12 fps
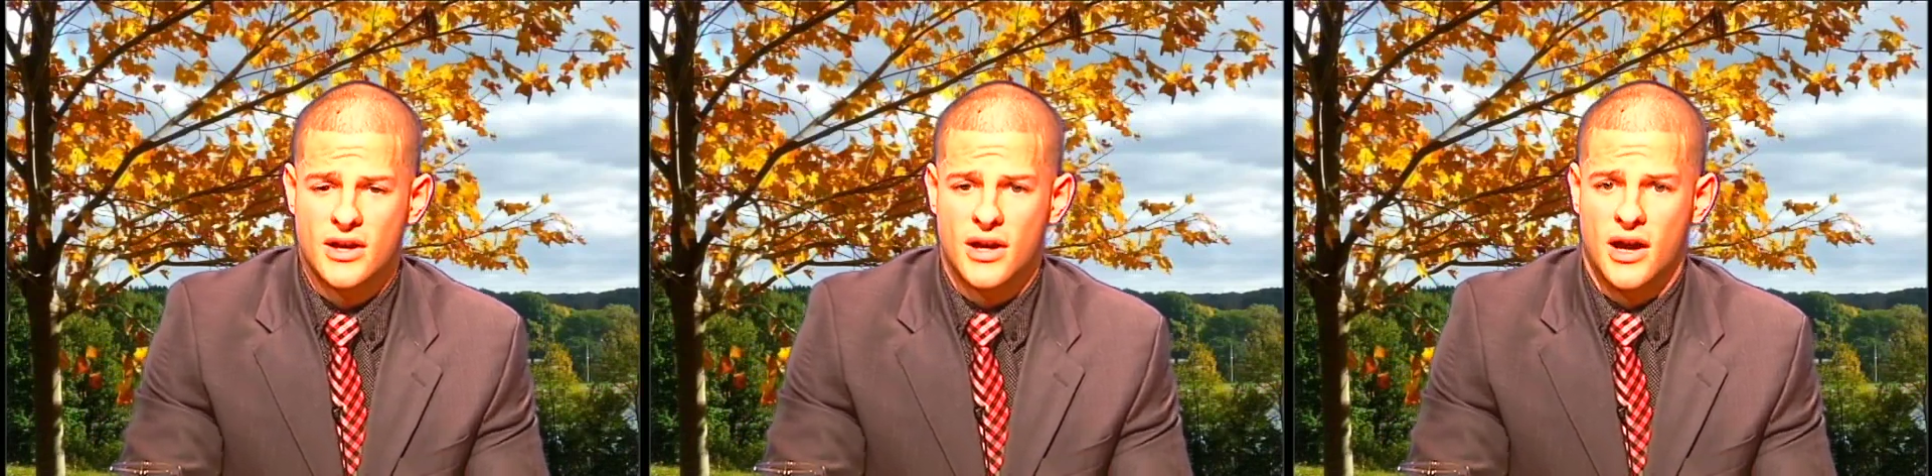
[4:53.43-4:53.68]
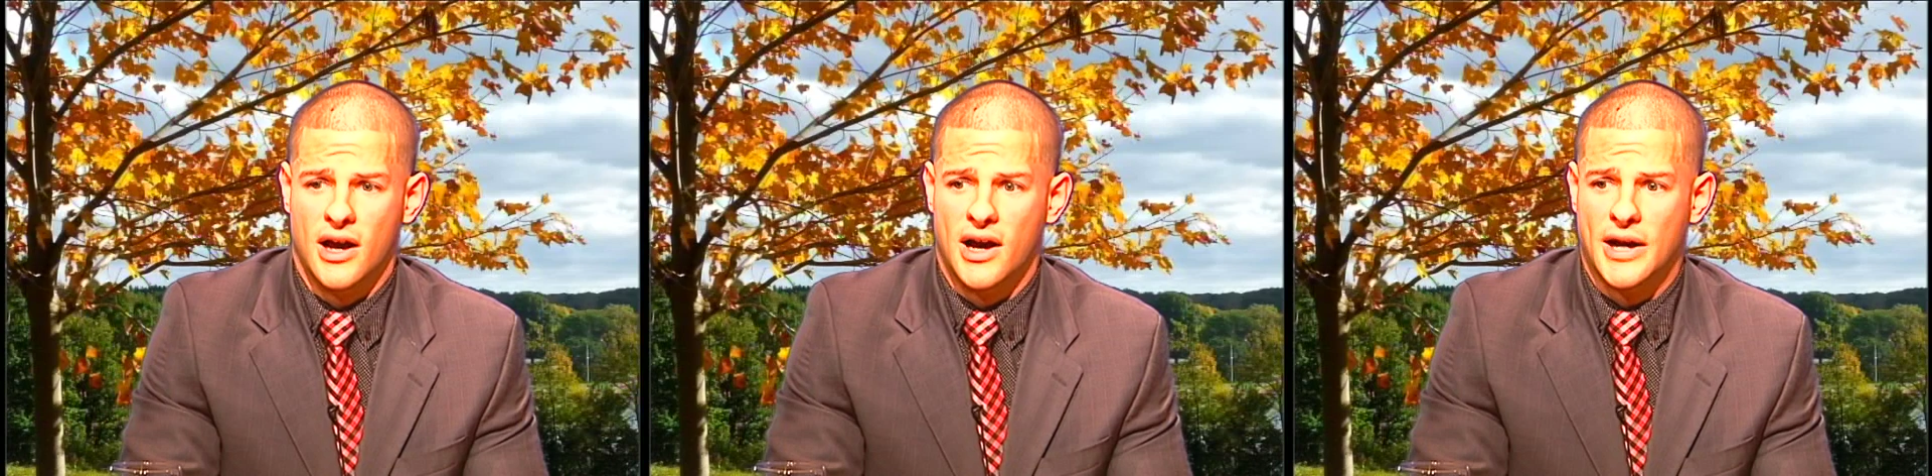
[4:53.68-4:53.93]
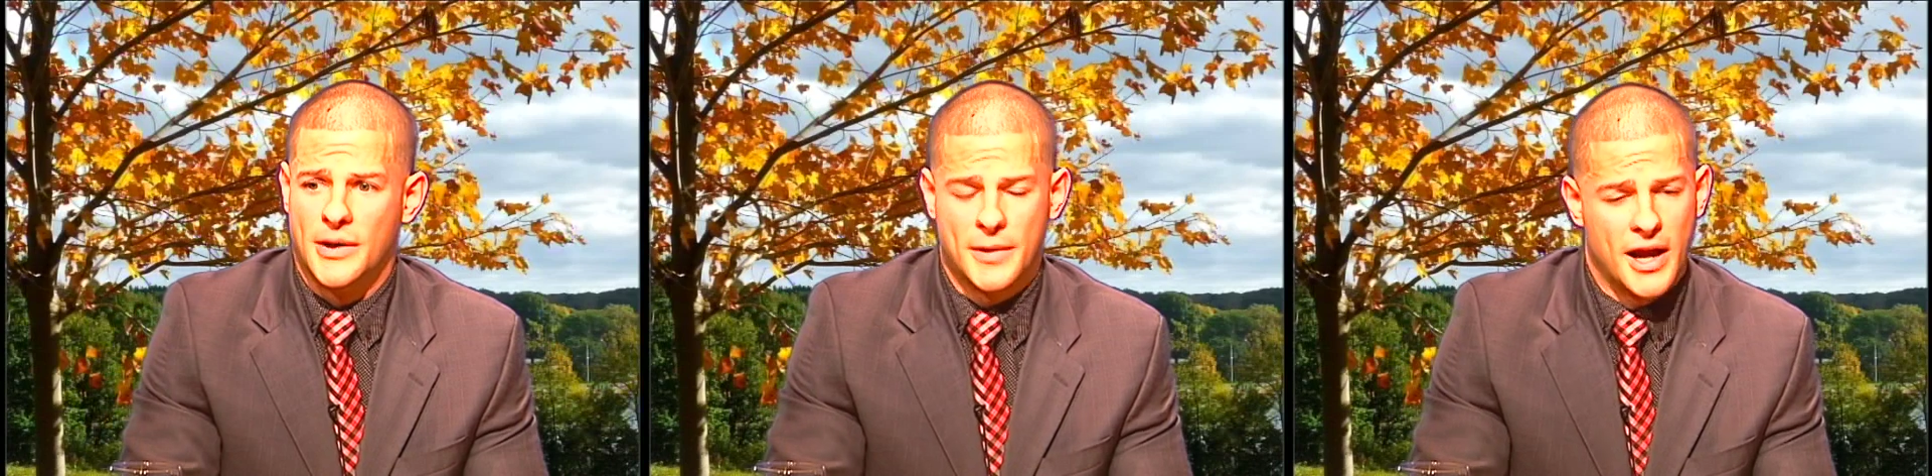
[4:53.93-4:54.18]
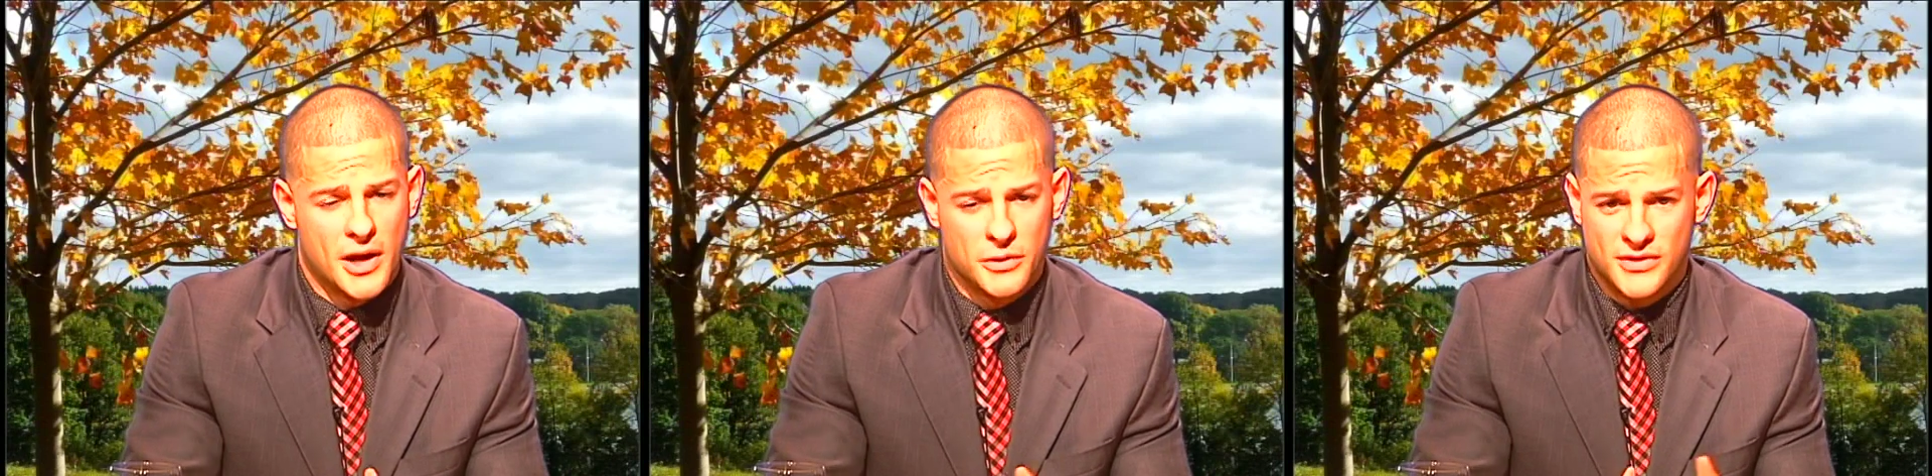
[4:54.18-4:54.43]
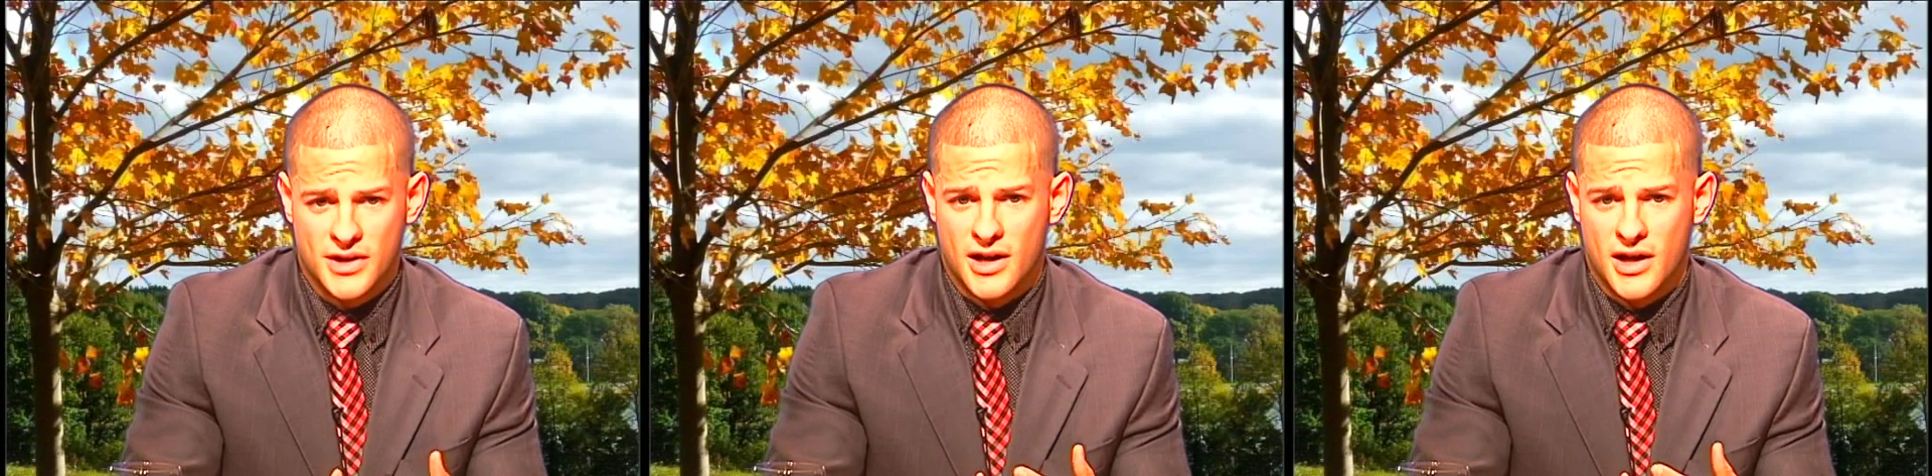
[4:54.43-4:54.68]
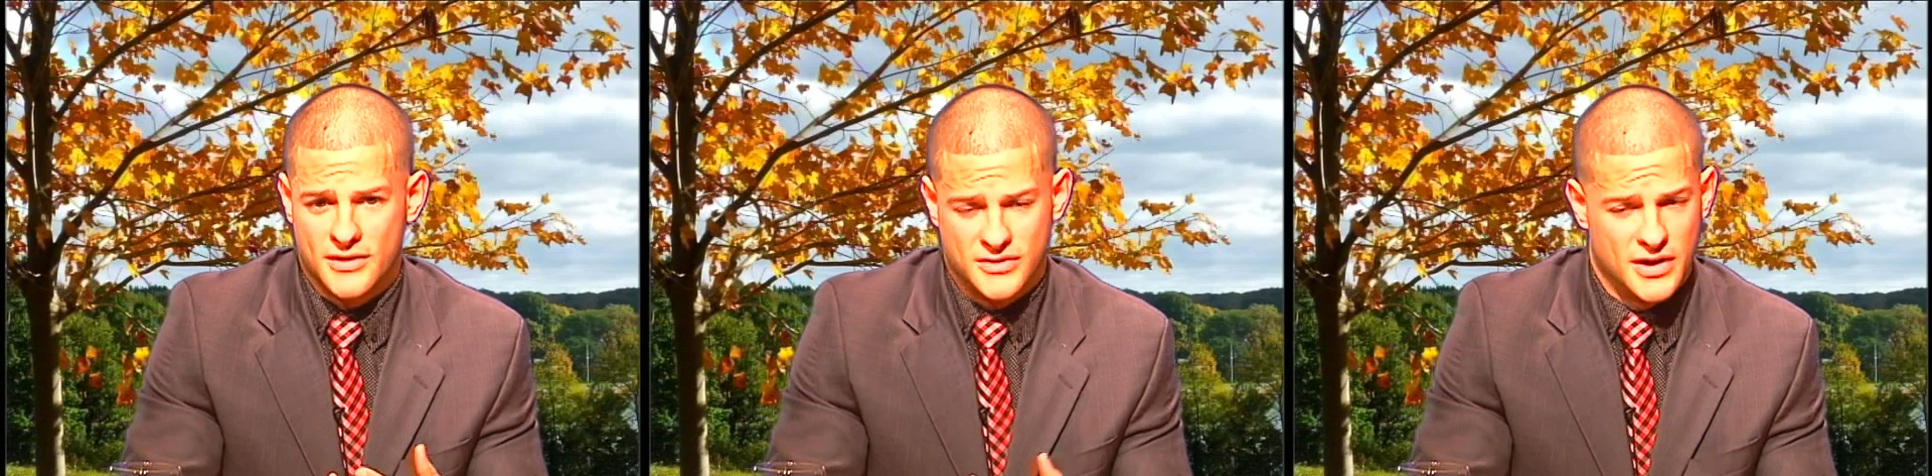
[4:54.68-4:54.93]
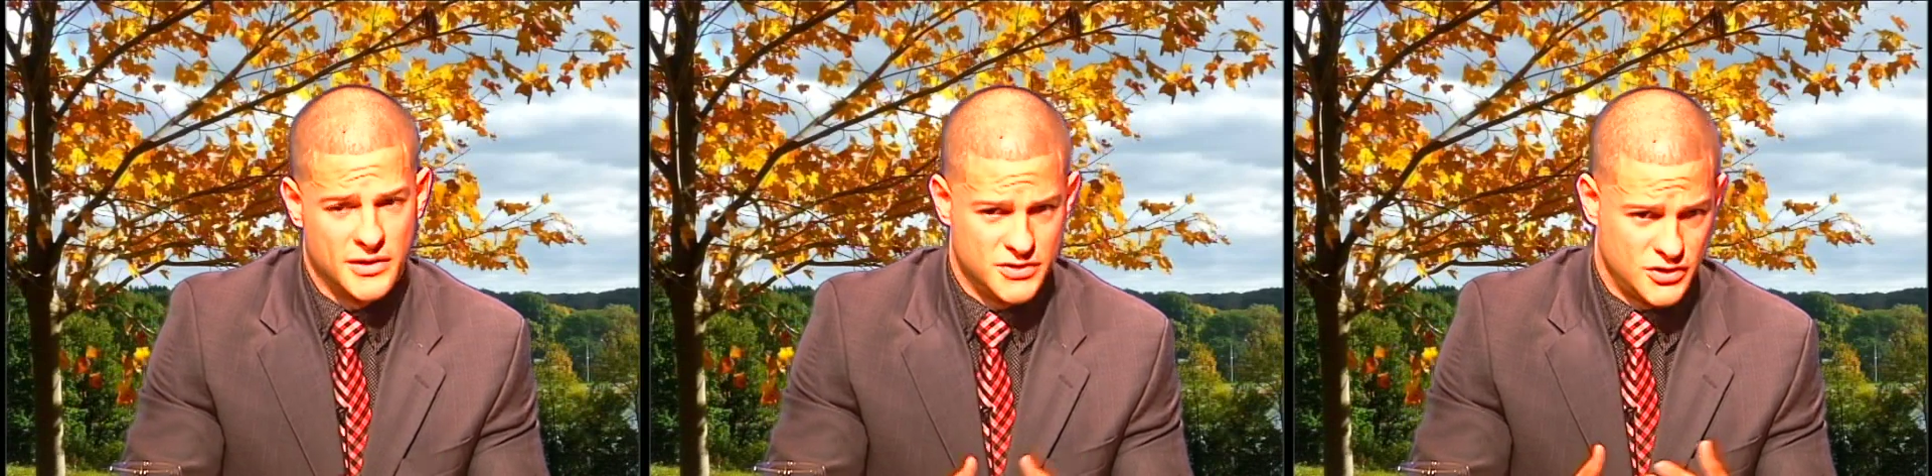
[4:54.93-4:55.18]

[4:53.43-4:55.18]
I was a